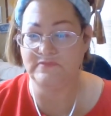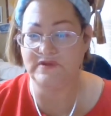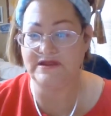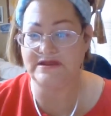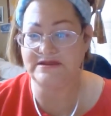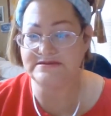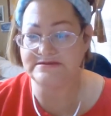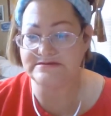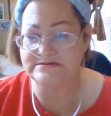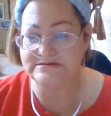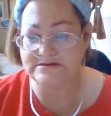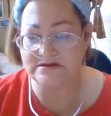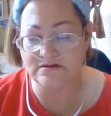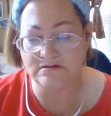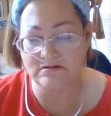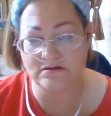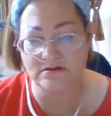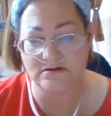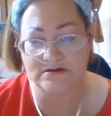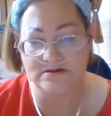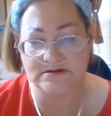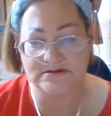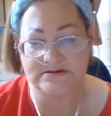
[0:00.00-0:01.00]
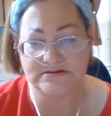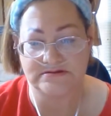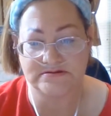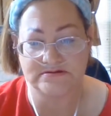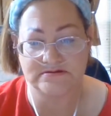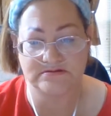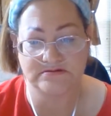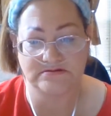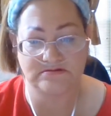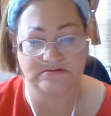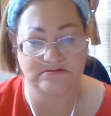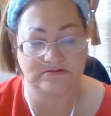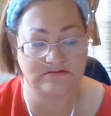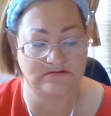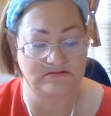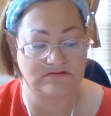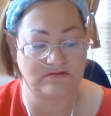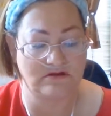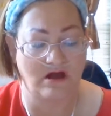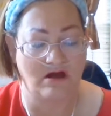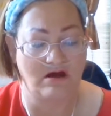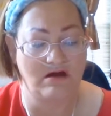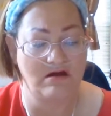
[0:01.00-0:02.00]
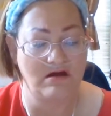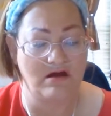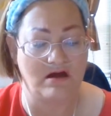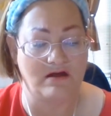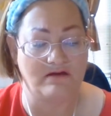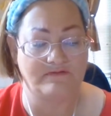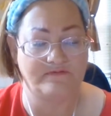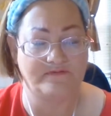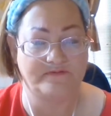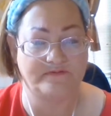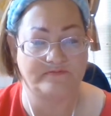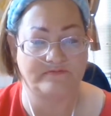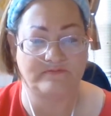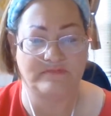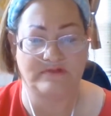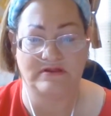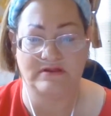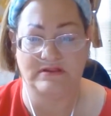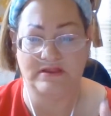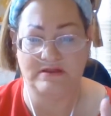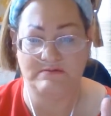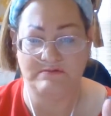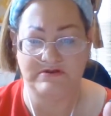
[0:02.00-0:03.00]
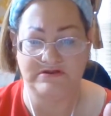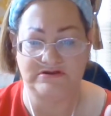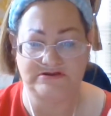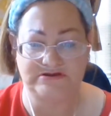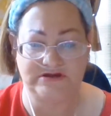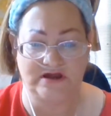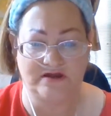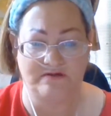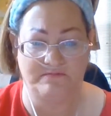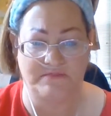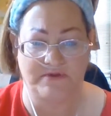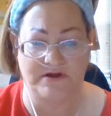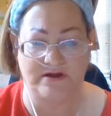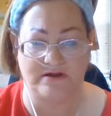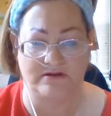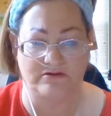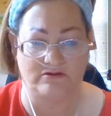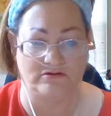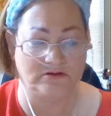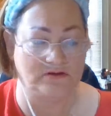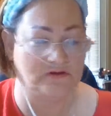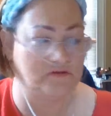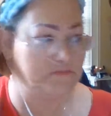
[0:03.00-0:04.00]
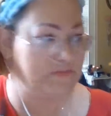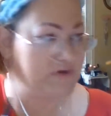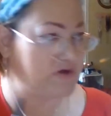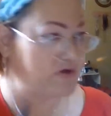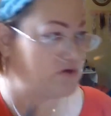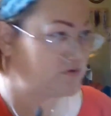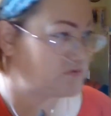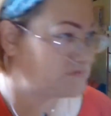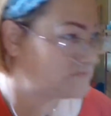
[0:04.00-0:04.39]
still looks off. Let me check my other little mirror.